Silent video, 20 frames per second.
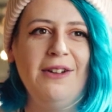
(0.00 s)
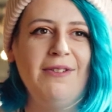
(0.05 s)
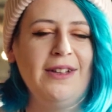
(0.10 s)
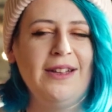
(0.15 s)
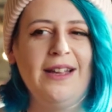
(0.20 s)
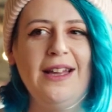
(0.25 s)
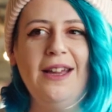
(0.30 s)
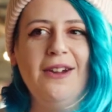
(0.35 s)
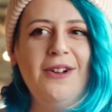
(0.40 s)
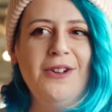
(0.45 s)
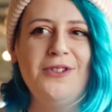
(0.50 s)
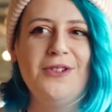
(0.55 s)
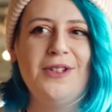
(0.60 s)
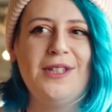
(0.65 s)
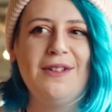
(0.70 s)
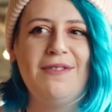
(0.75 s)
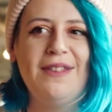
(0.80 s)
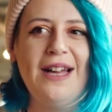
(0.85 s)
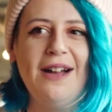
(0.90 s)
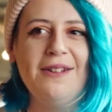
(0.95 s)
in like your
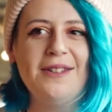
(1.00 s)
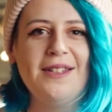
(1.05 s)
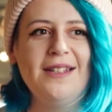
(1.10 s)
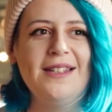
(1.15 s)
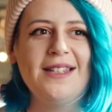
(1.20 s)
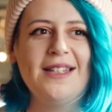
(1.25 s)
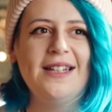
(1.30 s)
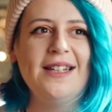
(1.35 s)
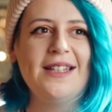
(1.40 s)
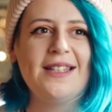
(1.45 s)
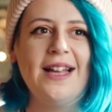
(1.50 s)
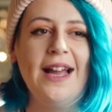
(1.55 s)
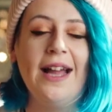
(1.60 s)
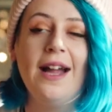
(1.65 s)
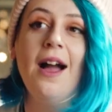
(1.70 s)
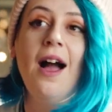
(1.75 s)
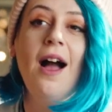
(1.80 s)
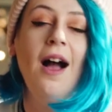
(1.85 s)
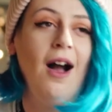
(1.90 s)
hundreds of thousands and it's like,